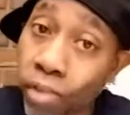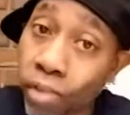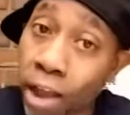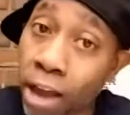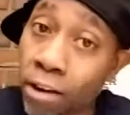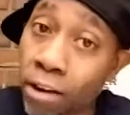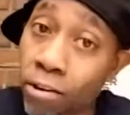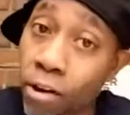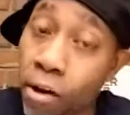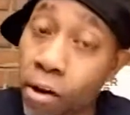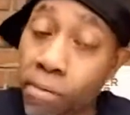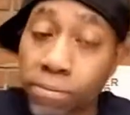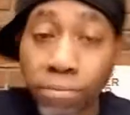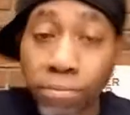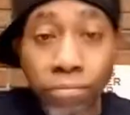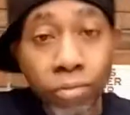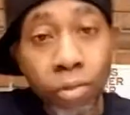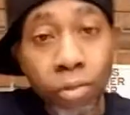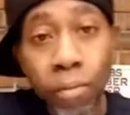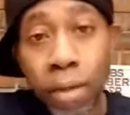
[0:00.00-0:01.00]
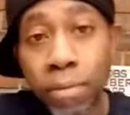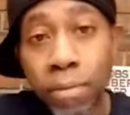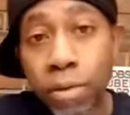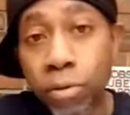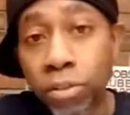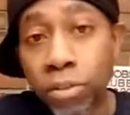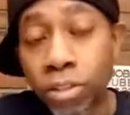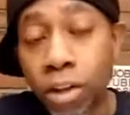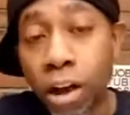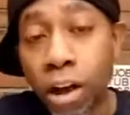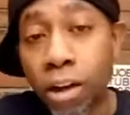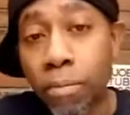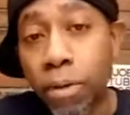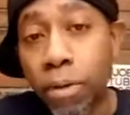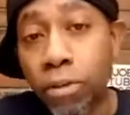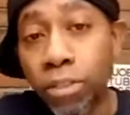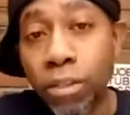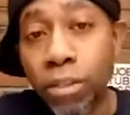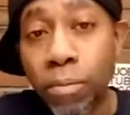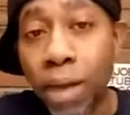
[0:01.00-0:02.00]
I don't know. Maybe he was talking
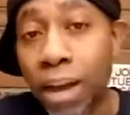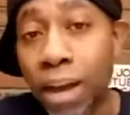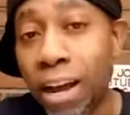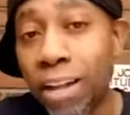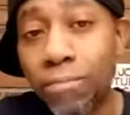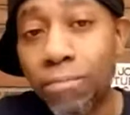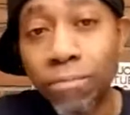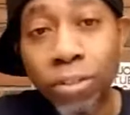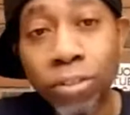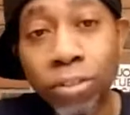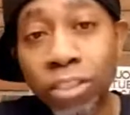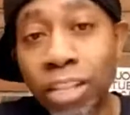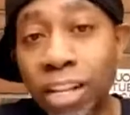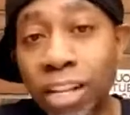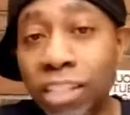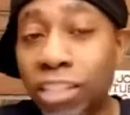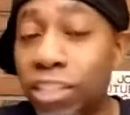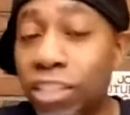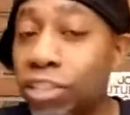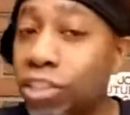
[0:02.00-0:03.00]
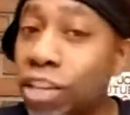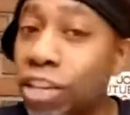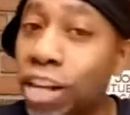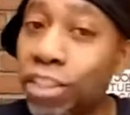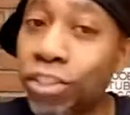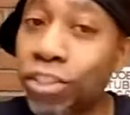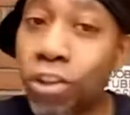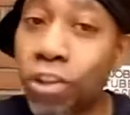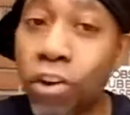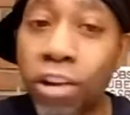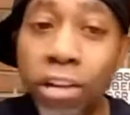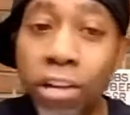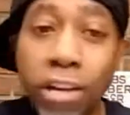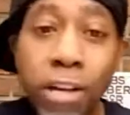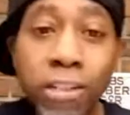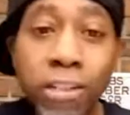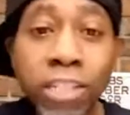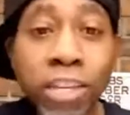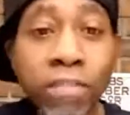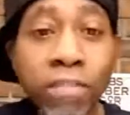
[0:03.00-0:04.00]
about something. I got, you know what I'm saying? Let's listen to that song
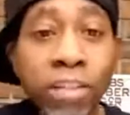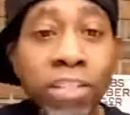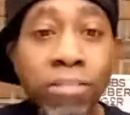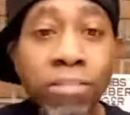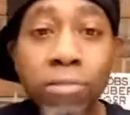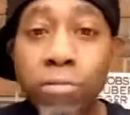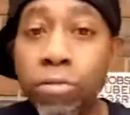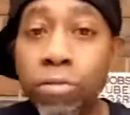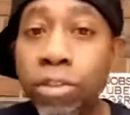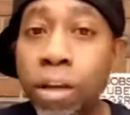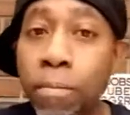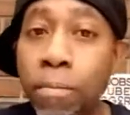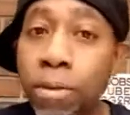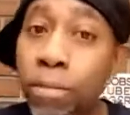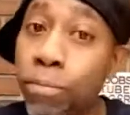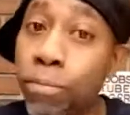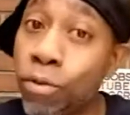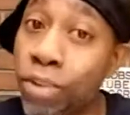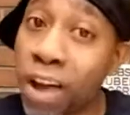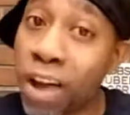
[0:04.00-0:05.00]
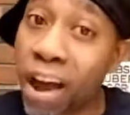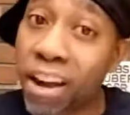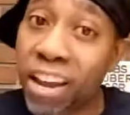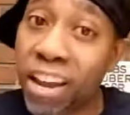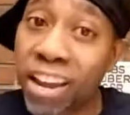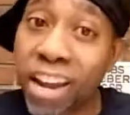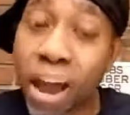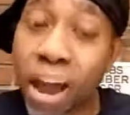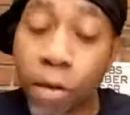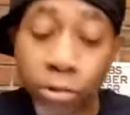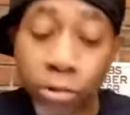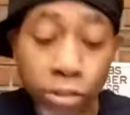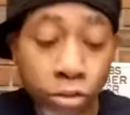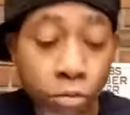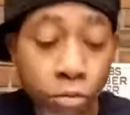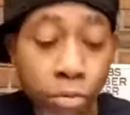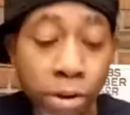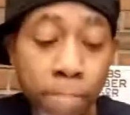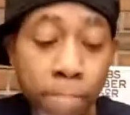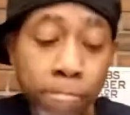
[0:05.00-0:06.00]
again. See if he was talking about the punane in that one
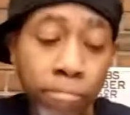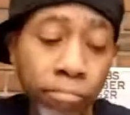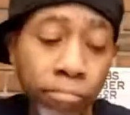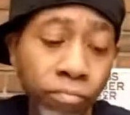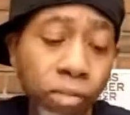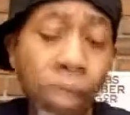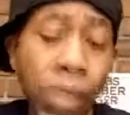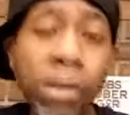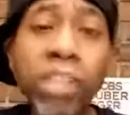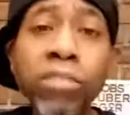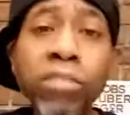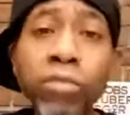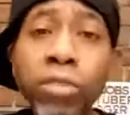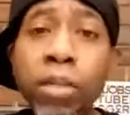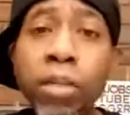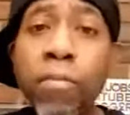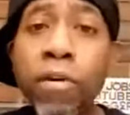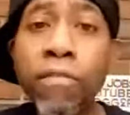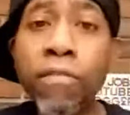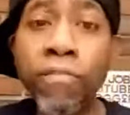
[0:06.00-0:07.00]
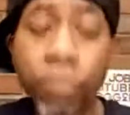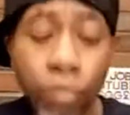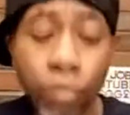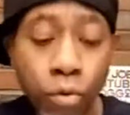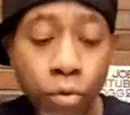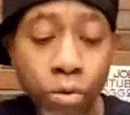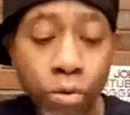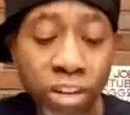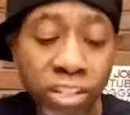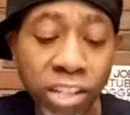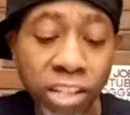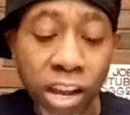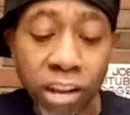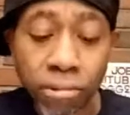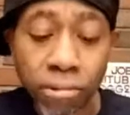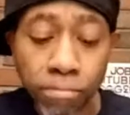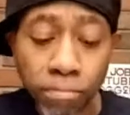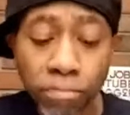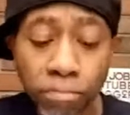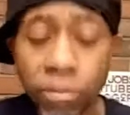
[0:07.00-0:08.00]
too. But I guess he was talking about food. And he's
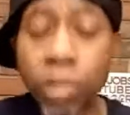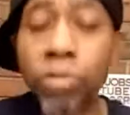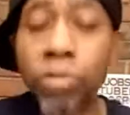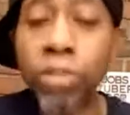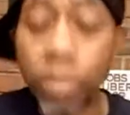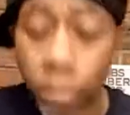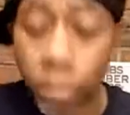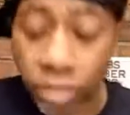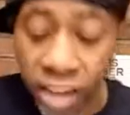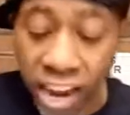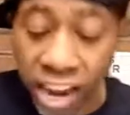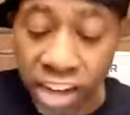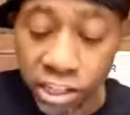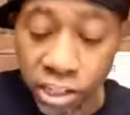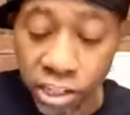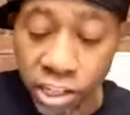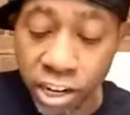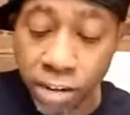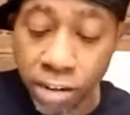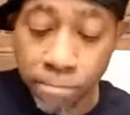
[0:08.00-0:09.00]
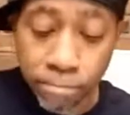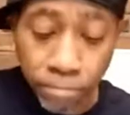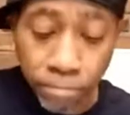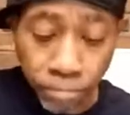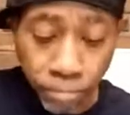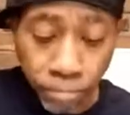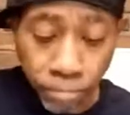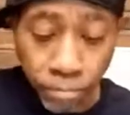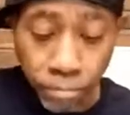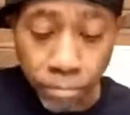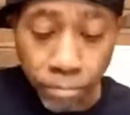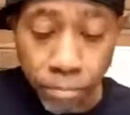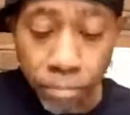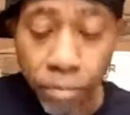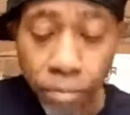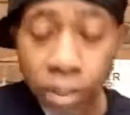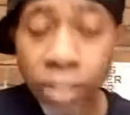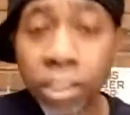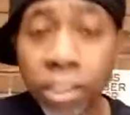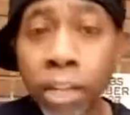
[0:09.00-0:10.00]
saying it was talking about the
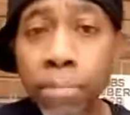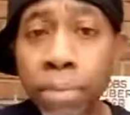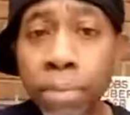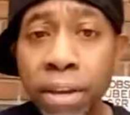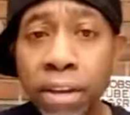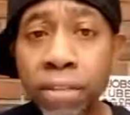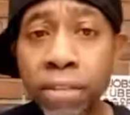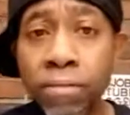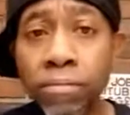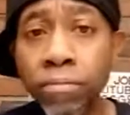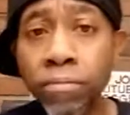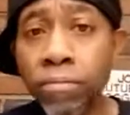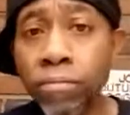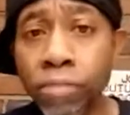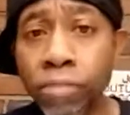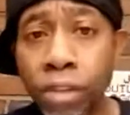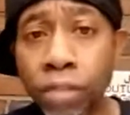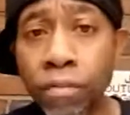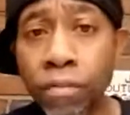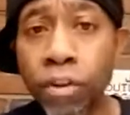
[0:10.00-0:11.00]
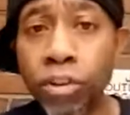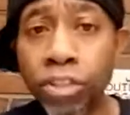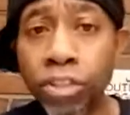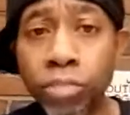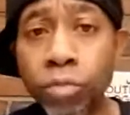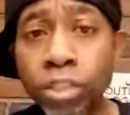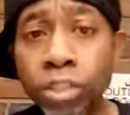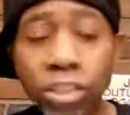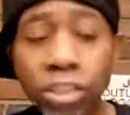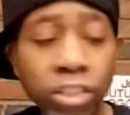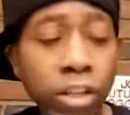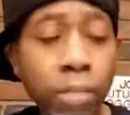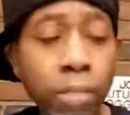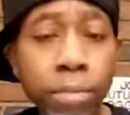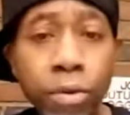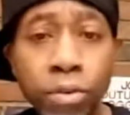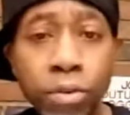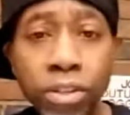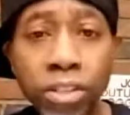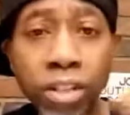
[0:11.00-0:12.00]
HTTP version, which is
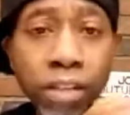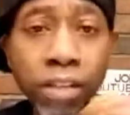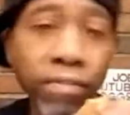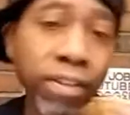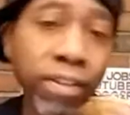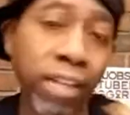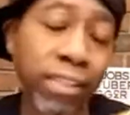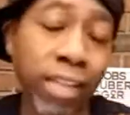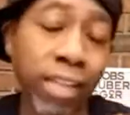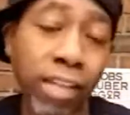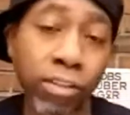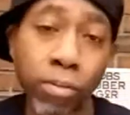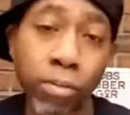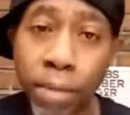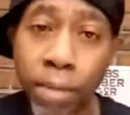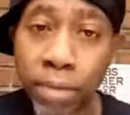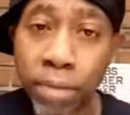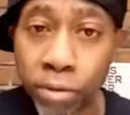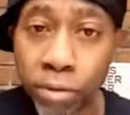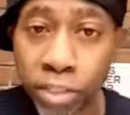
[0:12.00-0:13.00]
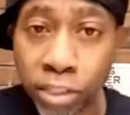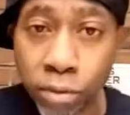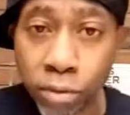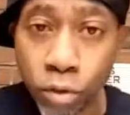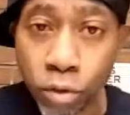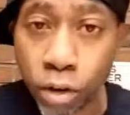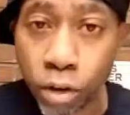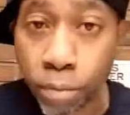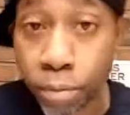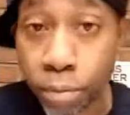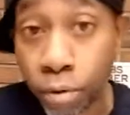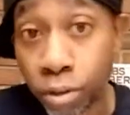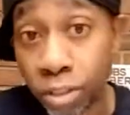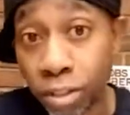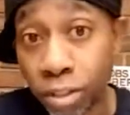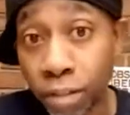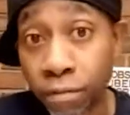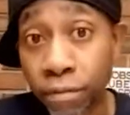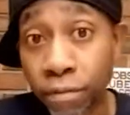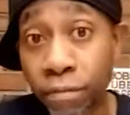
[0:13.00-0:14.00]
computer stuff like that. So maybe he was just doing computer
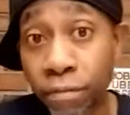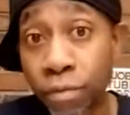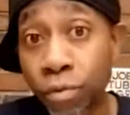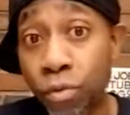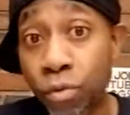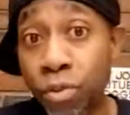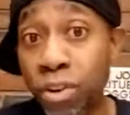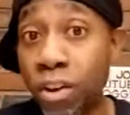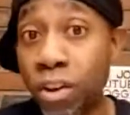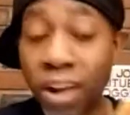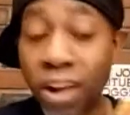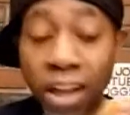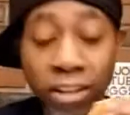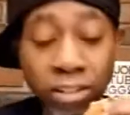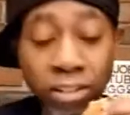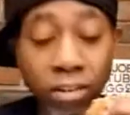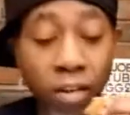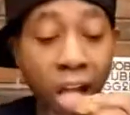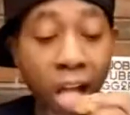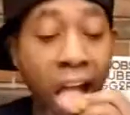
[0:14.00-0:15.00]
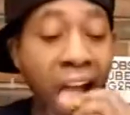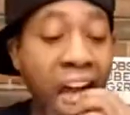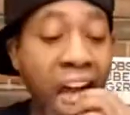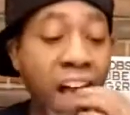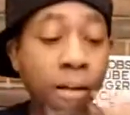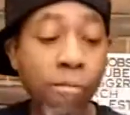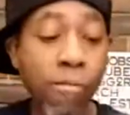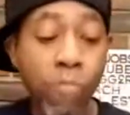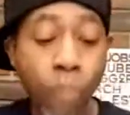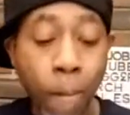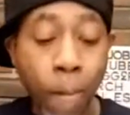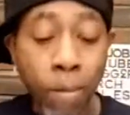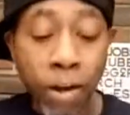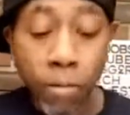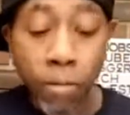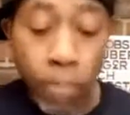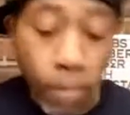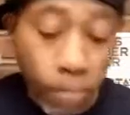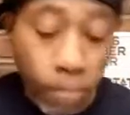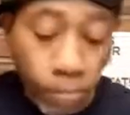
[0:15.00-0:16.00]
stuff and food and all that. So,
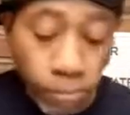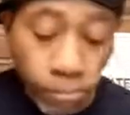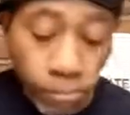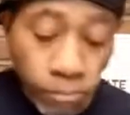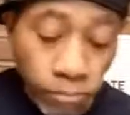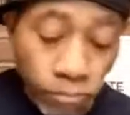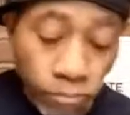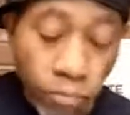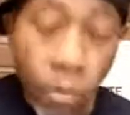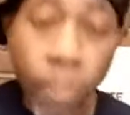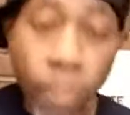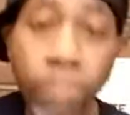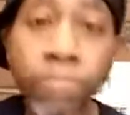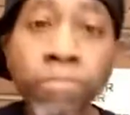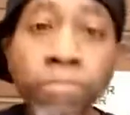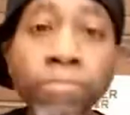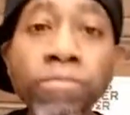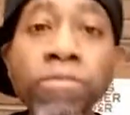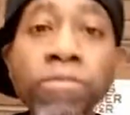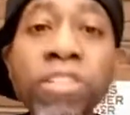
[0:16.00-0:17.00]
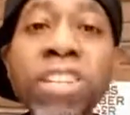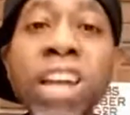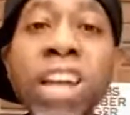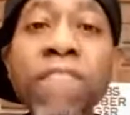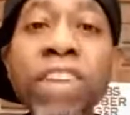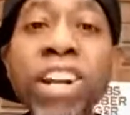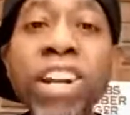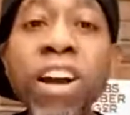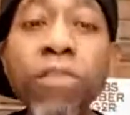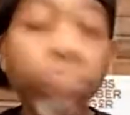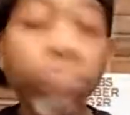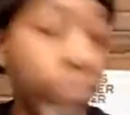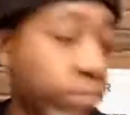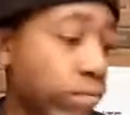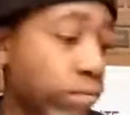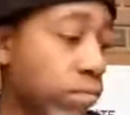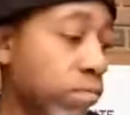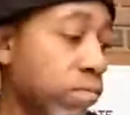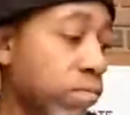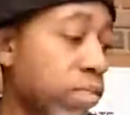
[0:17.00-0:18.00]
but you never know.
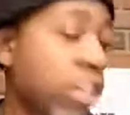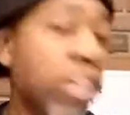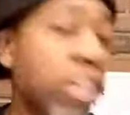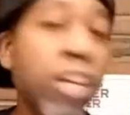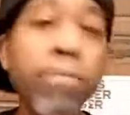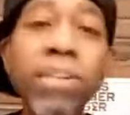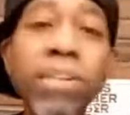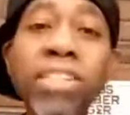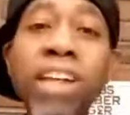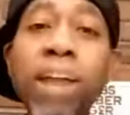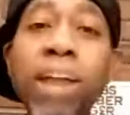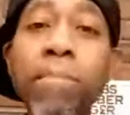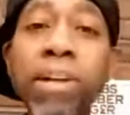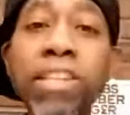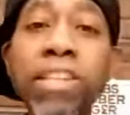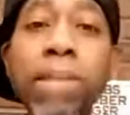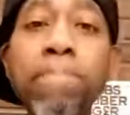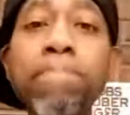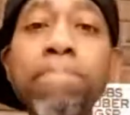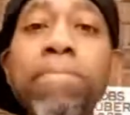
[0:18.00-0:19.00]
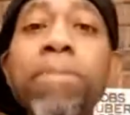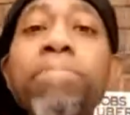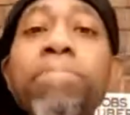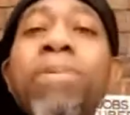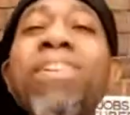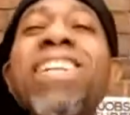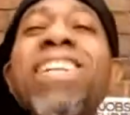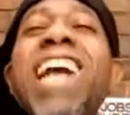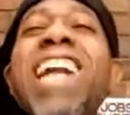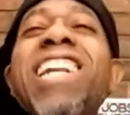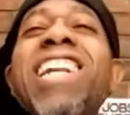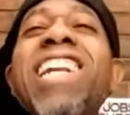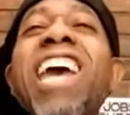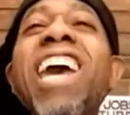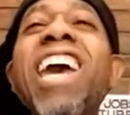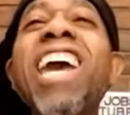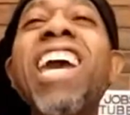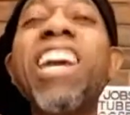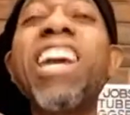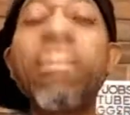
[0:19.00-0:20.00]
He could have been talking about the
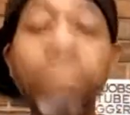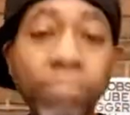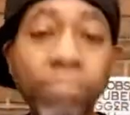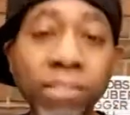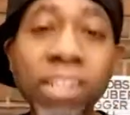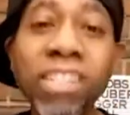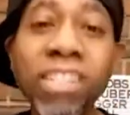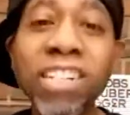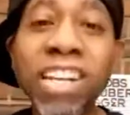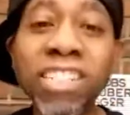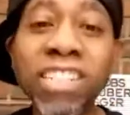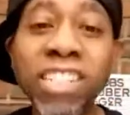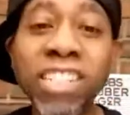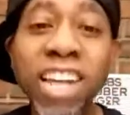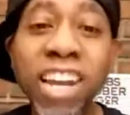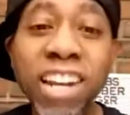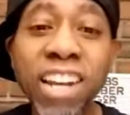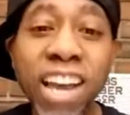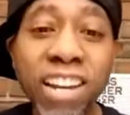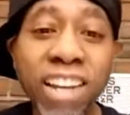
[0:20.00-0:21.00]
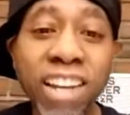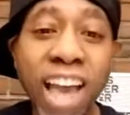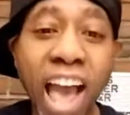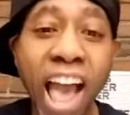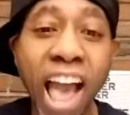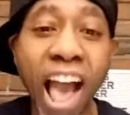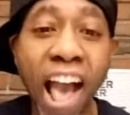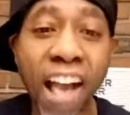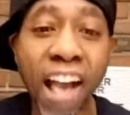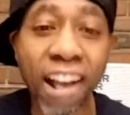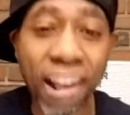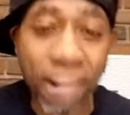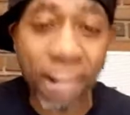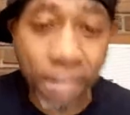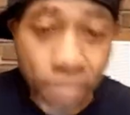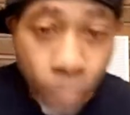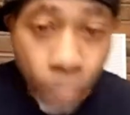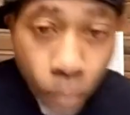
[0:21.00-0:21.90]
punane. I just like saying that.